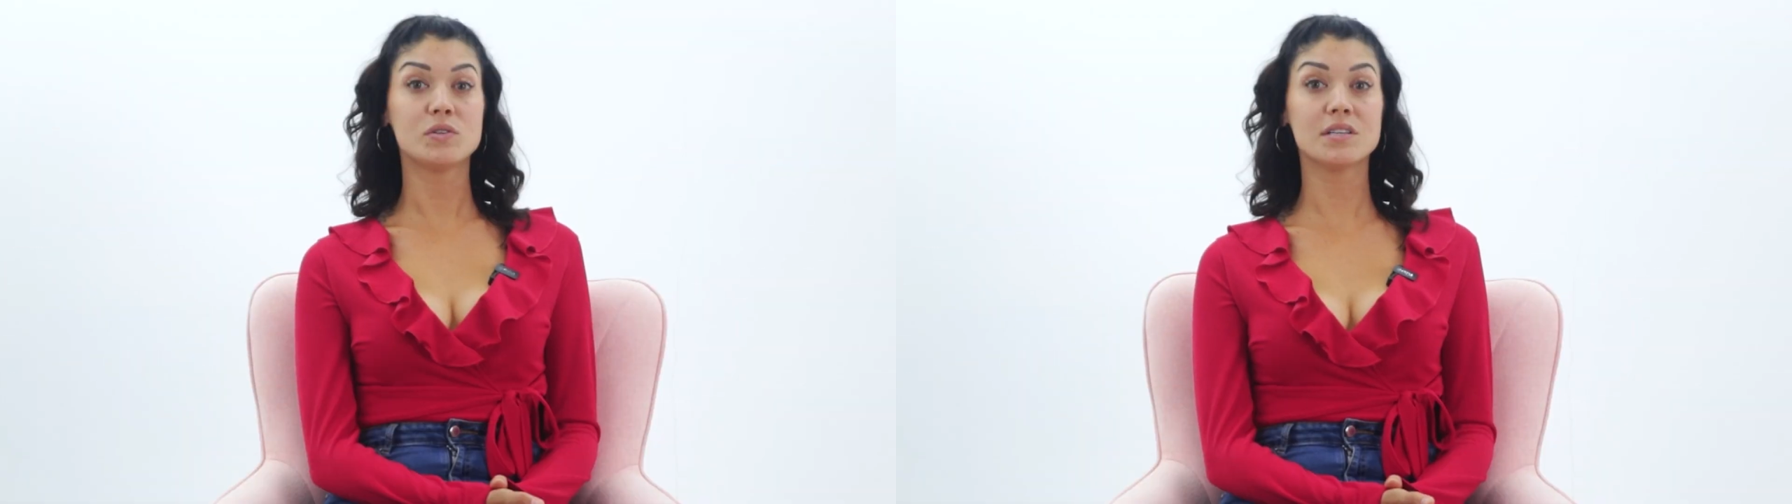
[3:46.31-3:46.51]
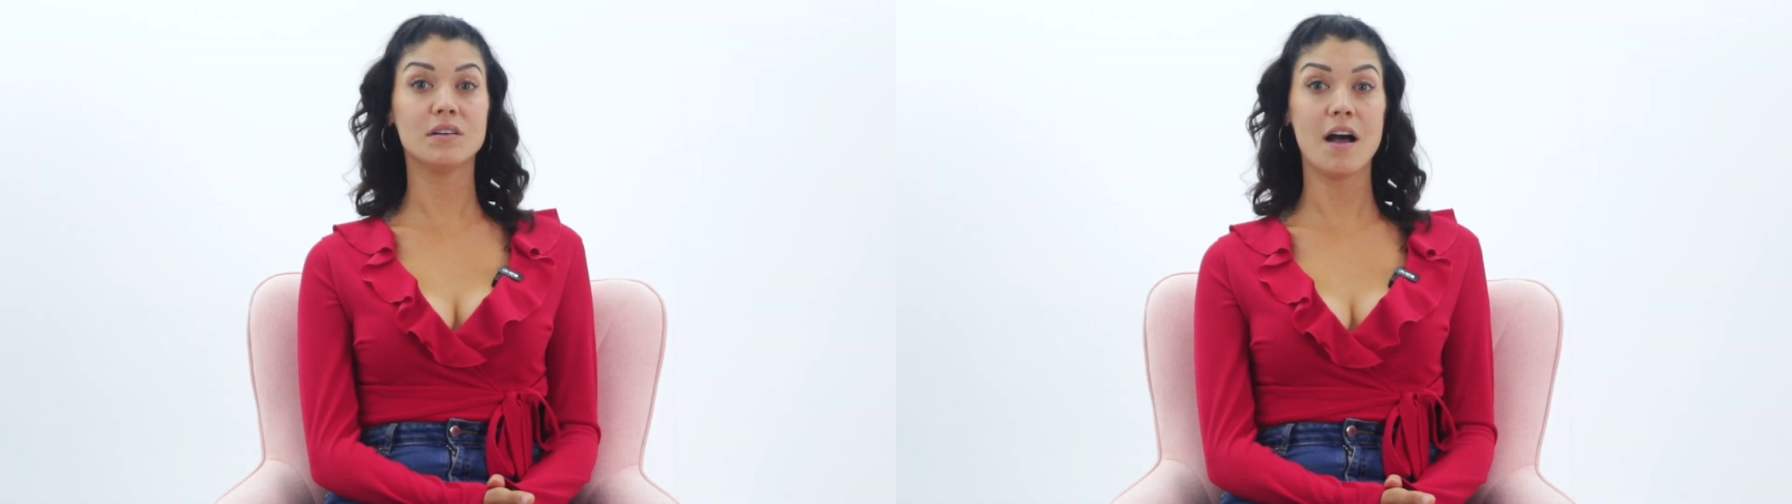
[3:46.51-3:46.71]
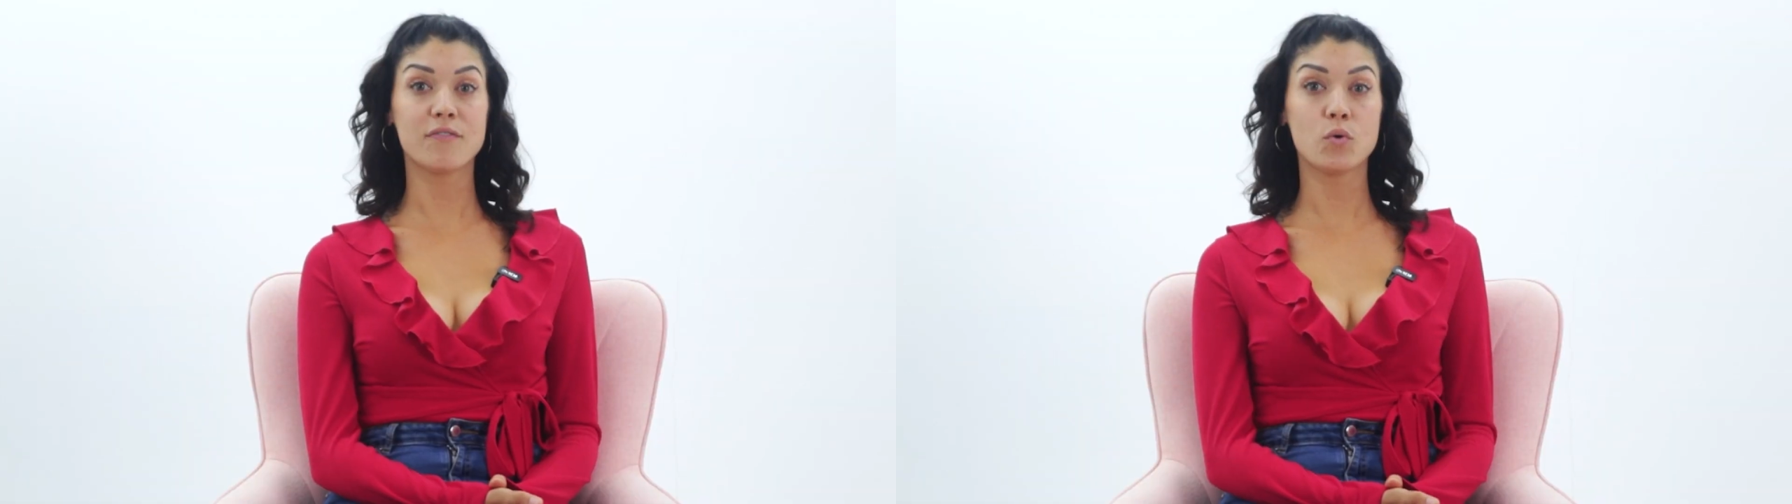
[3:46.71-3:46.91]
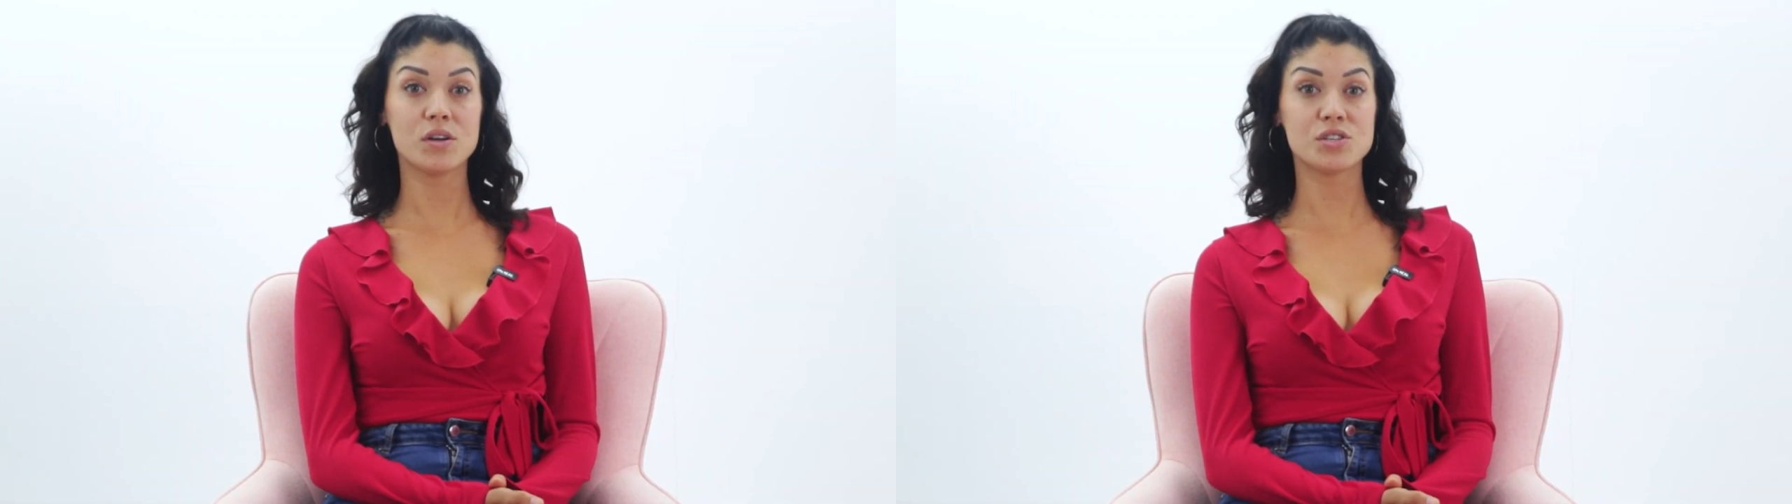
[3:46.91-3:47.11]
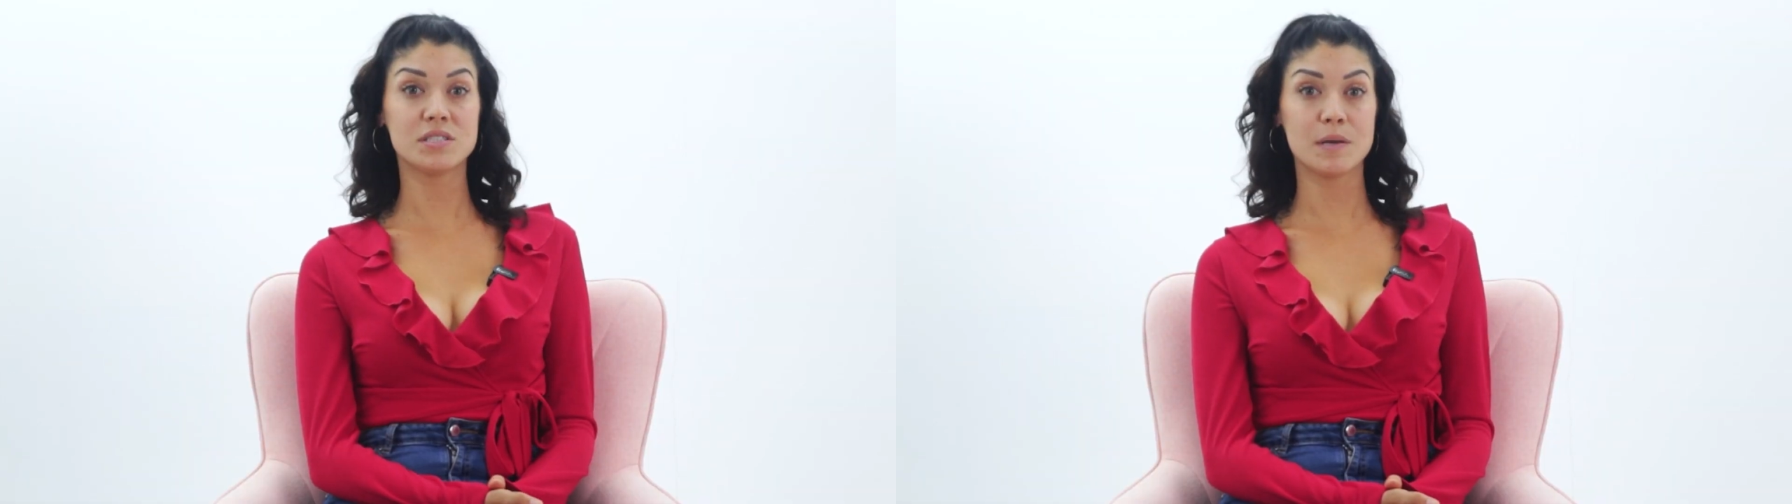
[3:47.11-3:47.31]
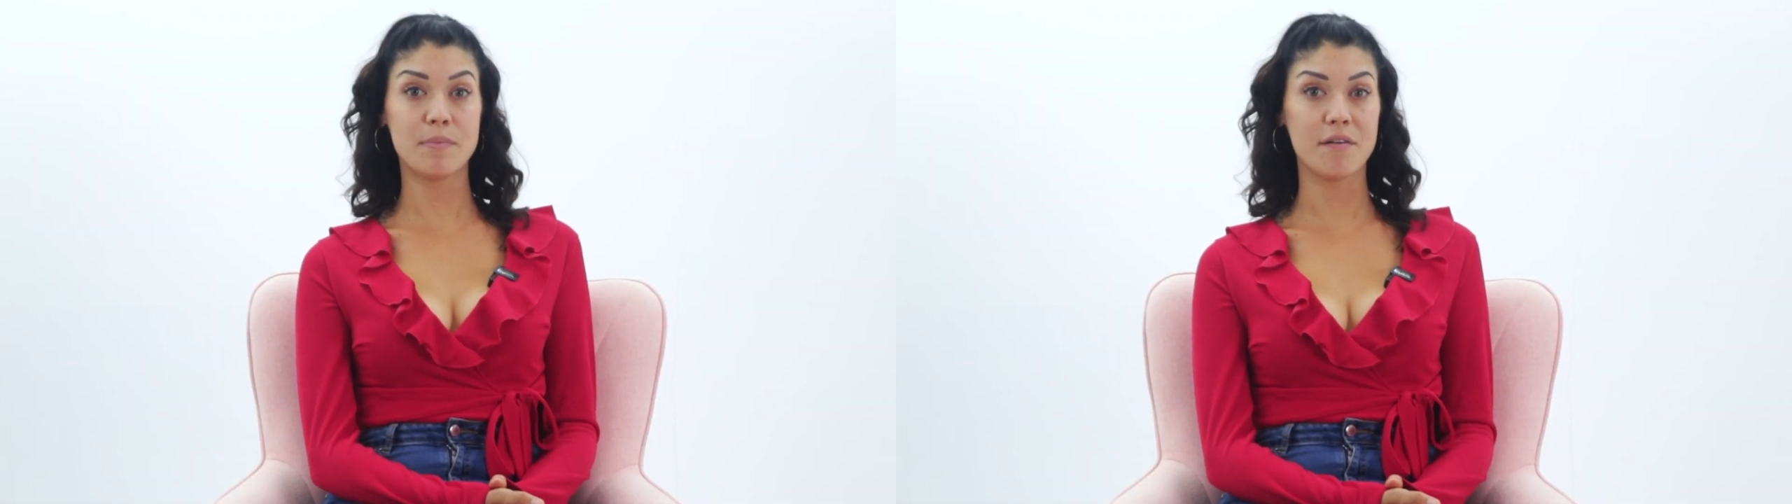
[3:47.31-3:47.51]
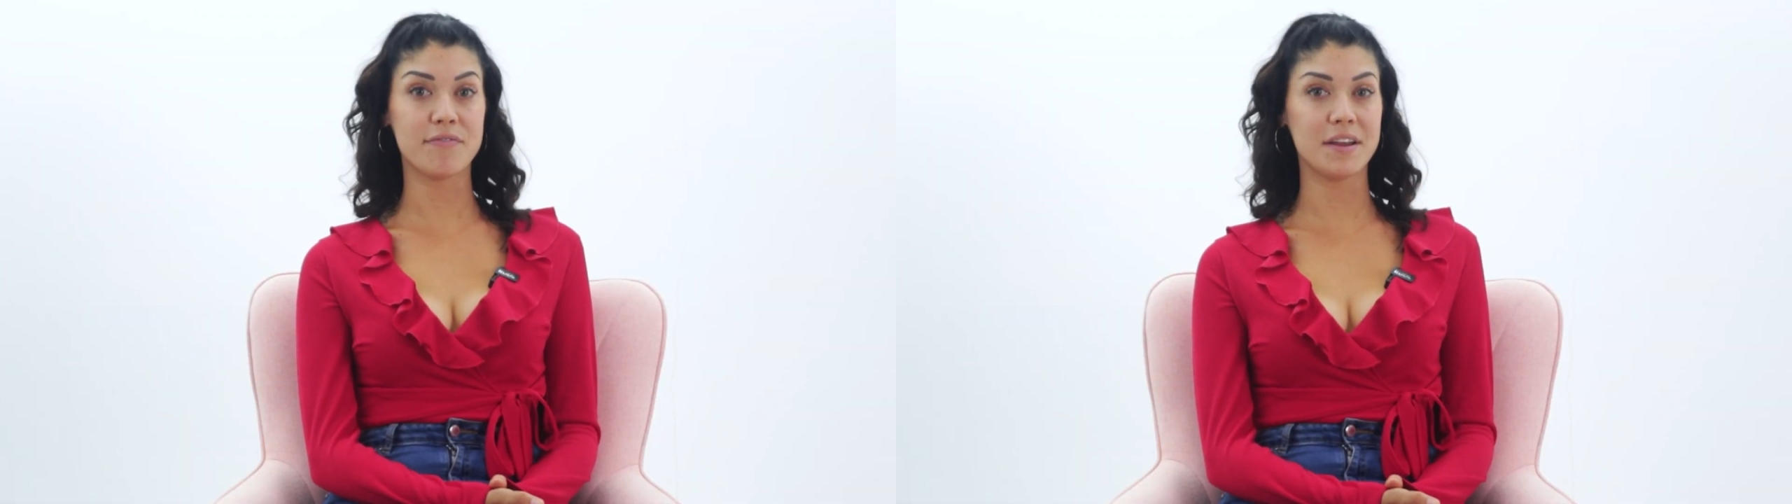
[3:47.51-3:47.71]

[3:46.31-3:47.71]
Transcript: you still have questions about